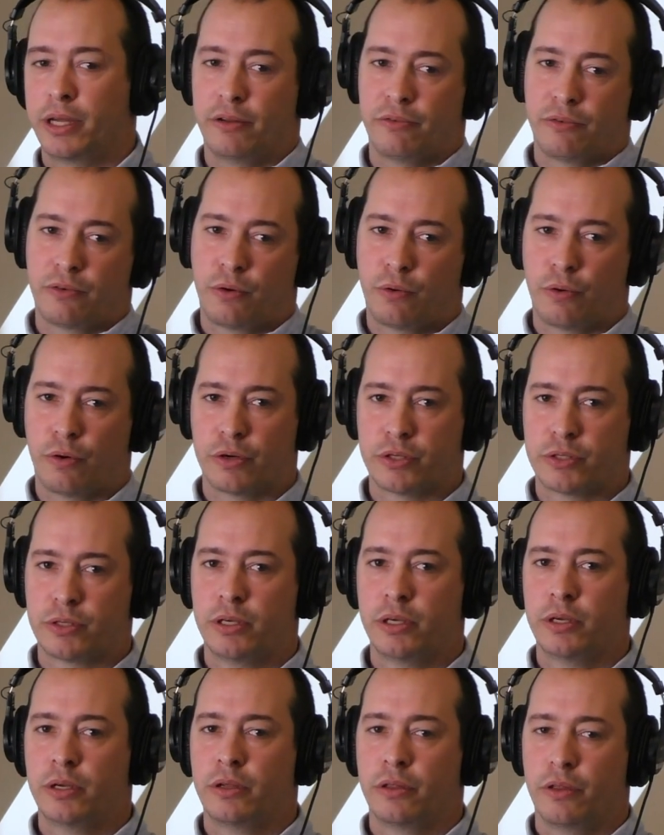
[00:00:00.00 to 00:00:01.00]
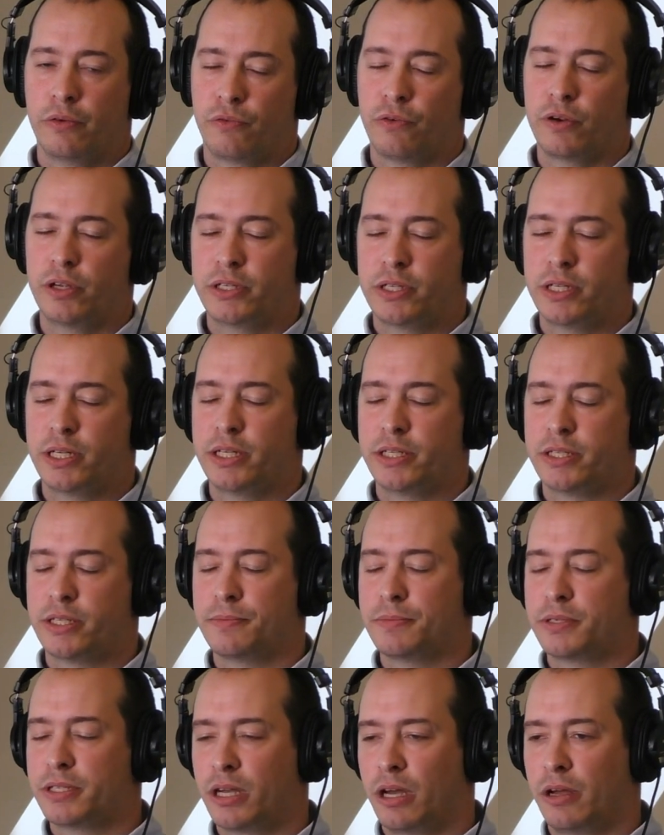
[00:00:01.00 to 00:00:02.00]
And of course, the free cities
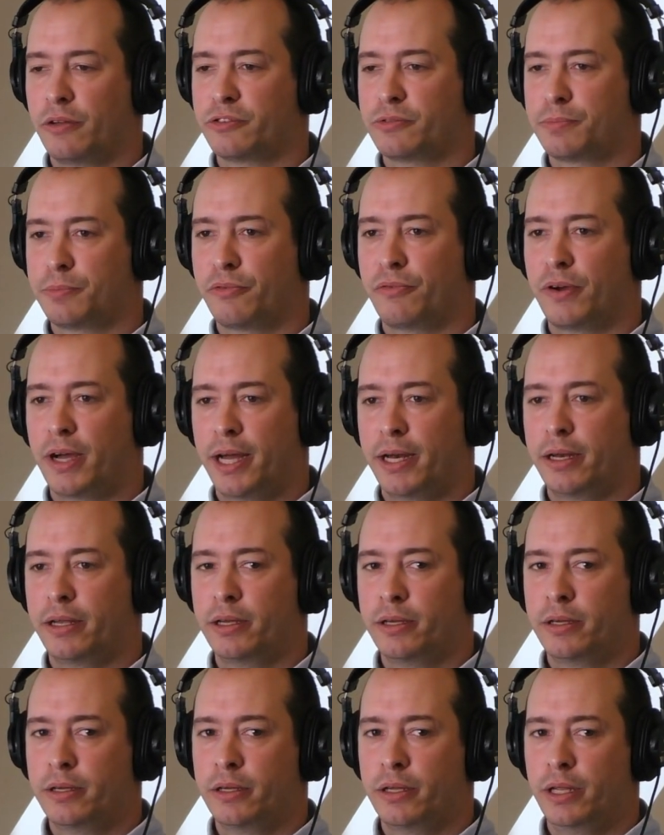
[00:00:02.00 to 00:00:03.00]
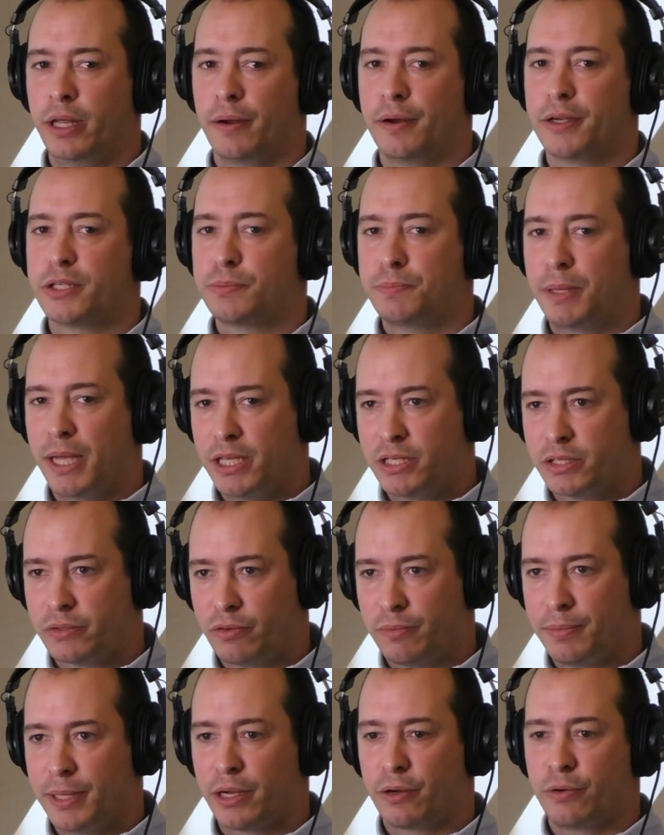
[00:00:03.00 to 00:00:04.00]
themselves provide, a space
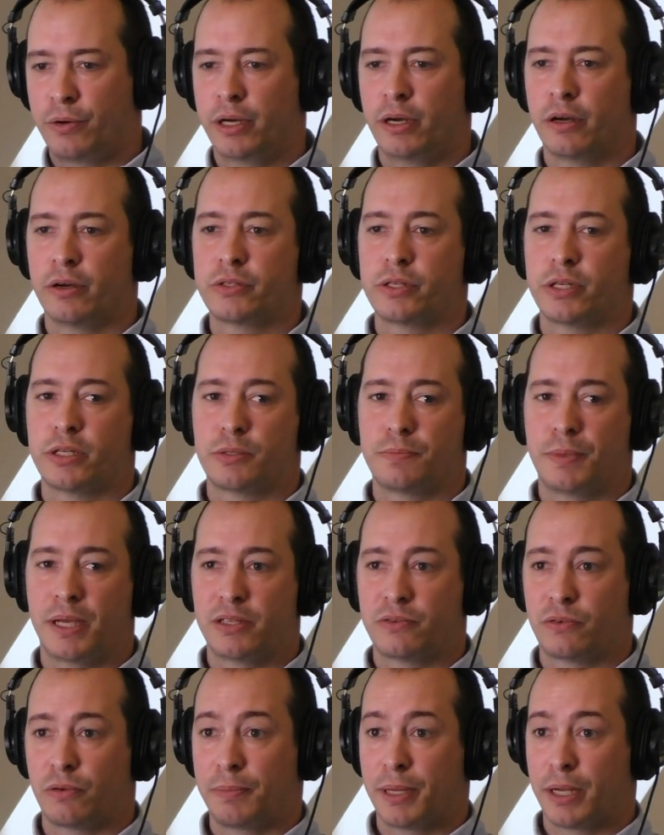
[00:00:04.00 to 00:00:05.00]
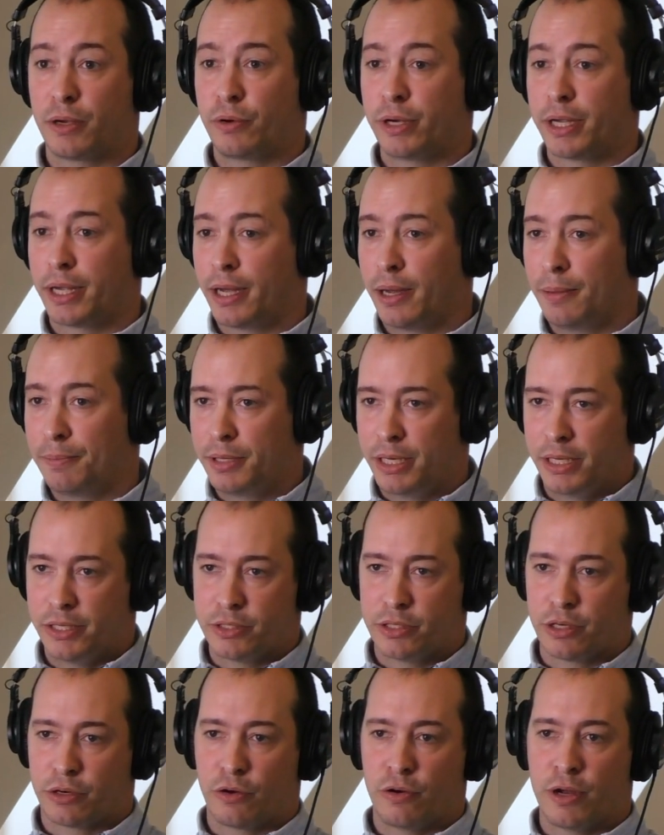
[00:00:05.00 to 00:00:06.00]
for Bitcoiners, a space for Bitcoin
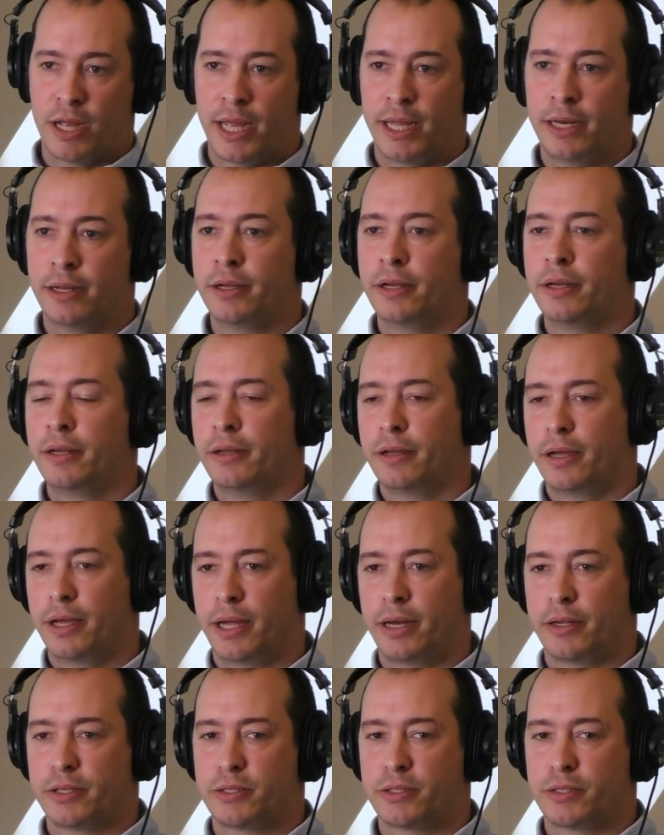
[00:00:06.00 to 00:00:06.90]
companies to create, and